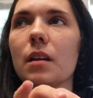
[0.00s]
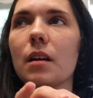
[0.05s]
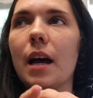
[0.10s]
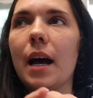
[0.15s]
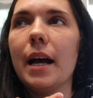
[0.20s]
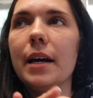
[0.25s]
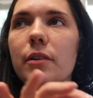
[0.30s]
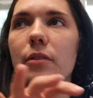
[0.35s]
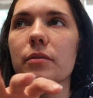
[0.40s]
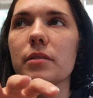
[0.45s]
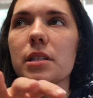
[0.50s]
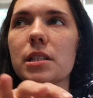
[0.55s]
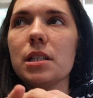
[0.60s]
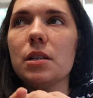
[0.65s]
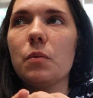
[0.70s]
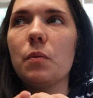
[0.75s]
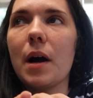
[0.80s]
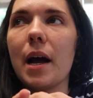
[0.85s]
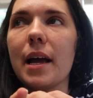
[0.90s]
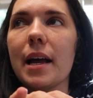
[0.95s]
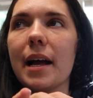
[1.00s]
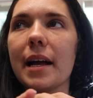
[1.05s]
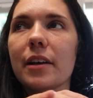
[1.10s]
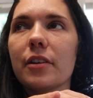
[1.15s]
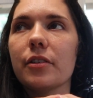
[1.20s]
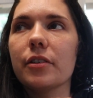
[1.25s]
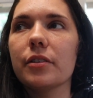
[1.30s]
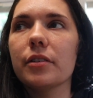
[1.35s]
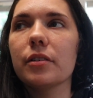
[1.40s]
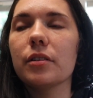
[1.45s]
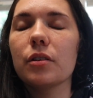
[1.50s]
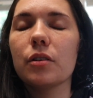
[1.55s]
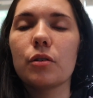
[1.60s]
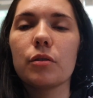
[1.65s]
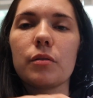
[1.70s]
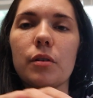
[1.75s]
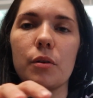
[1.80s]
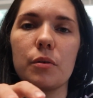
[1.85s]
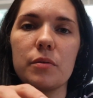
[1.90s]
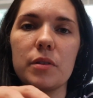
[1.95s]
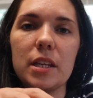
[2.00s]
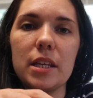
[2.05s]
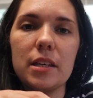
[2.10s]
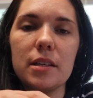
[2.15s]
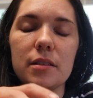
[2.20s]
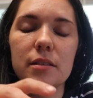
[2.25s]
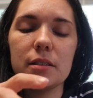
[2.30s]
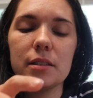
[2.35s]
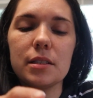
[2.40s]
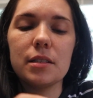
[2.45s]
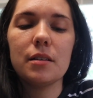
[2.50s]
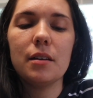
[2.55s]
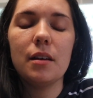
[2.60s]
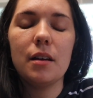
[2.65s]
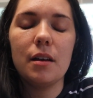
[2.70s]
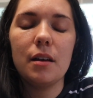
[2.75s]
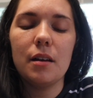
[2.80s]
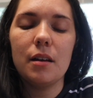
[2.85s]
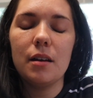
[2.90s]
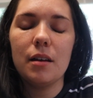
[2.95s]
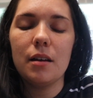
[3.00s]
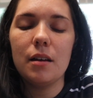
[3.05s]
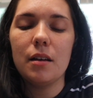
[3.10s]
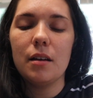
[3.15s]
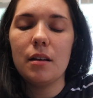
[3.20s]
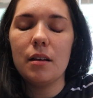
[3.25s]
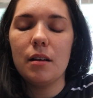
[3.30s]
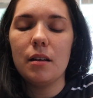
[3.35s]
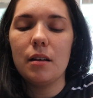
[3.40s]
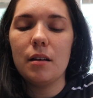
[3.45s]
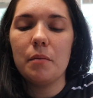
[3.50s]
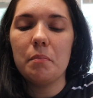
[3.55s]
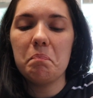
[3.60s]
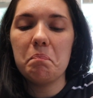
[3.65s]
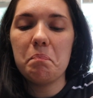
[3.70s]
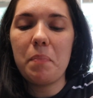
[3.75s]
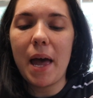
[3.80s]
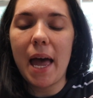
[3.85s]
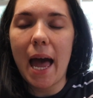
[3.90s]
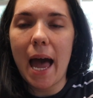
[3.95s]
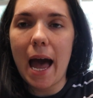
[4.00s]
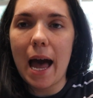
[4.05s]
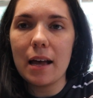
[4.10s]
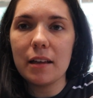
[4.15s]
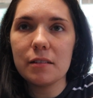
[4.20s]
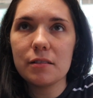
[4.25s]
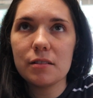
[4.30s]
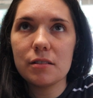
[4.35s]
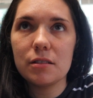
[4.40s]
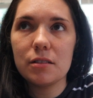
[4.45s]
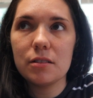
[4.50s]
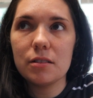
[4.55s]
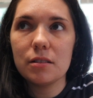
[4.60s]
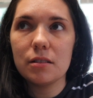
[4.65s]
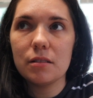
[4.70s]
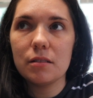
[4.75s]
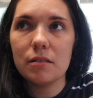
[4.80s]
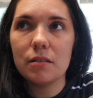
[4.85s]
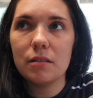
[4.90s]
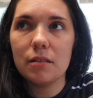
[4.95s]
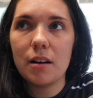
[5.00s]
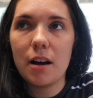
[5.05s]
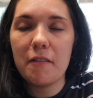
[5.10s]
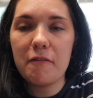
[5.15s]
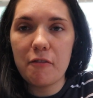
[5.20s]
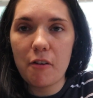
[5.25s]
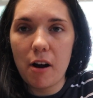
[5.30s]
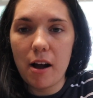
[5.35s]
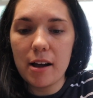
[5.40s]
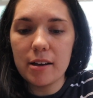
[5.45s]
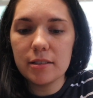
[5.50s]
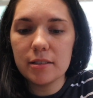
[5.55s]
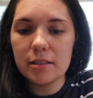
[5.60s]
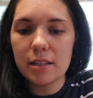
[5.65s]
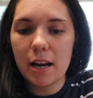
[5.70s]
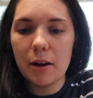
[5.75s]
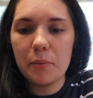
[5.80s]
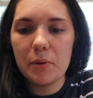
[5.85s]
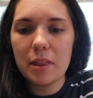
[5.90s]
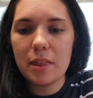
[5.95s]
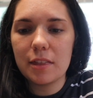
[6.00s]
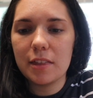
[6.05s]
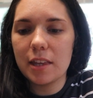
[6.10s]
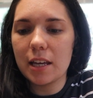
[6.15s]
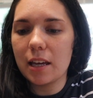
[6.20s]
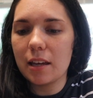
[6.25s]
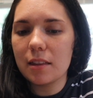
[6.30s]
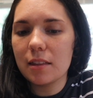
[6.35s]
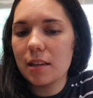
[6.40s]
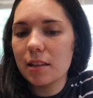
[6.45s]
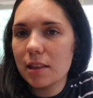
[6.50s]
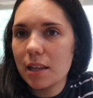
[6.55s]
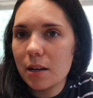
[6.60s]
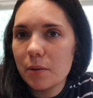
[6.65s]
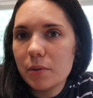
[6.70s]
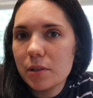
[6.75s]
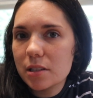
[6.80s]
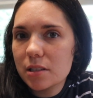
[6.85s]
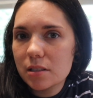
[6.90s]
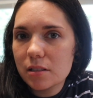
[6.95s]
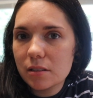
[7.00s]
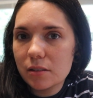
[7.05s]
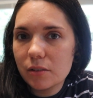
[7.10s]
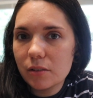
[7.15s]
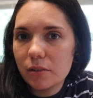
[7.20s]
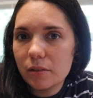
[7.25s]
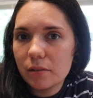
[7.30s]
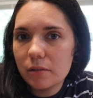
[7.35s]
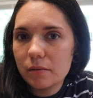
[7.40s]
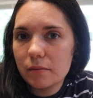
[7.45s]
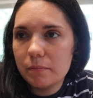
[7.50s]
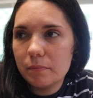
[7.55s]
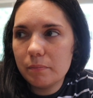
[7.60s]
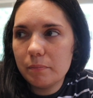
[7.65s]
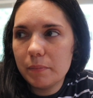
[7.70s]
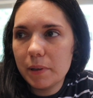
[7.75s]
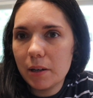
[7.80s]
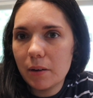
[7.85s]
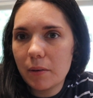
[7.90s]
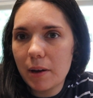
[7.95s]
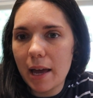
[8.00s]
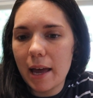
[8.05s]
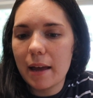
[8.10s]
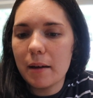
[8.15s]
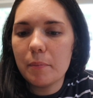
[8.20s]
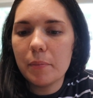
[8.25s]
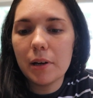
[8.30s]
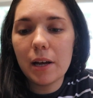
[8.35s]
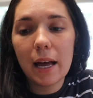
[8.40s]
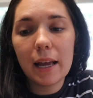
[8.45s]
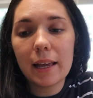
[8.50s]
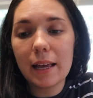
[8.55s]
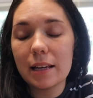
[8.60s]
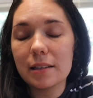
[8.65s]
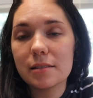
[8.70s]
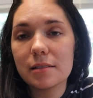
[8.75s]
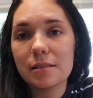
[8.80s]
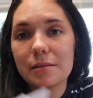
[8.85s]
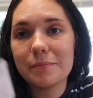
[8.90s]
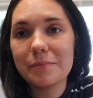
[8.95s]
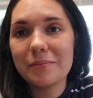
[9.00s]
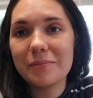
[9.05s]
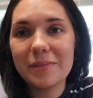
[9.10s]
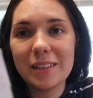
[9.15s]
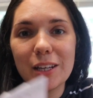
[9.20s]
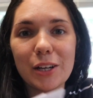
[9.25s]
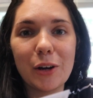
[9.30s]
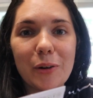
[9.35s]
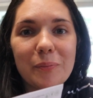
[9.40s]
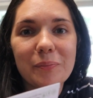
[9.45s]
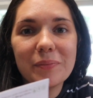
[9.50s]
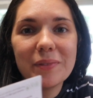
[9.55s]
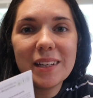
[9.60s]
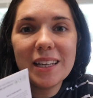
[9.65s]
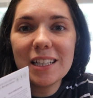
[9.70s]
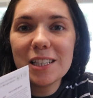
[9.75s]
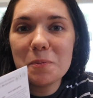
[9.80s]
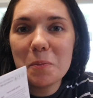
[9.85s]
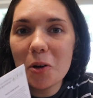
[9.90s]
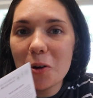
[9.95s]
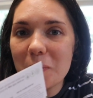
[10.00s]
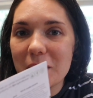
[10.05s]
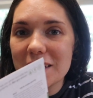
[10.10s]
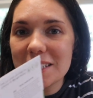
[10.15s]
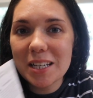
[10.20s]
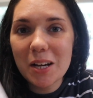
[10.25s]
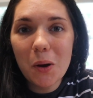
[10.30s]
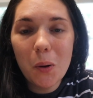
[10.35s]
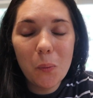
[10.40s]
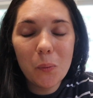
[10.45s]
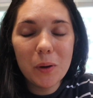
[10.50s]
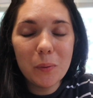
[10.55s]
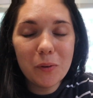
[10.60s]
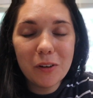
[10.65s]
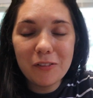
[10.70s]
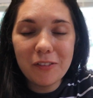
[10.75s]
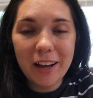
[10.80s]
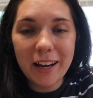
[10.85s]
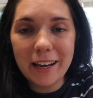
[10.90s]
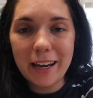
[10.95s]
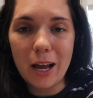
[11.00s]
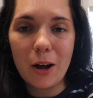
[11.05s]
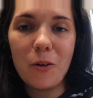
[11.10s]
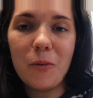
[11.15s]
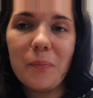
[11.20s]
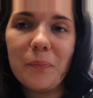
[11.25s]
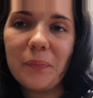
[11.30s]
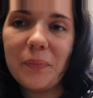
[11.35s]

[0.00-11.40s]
I don't see why I couldn't grow these past a frost. I would think that they would still be okay, but I guess, you know, experimenting, we will find out.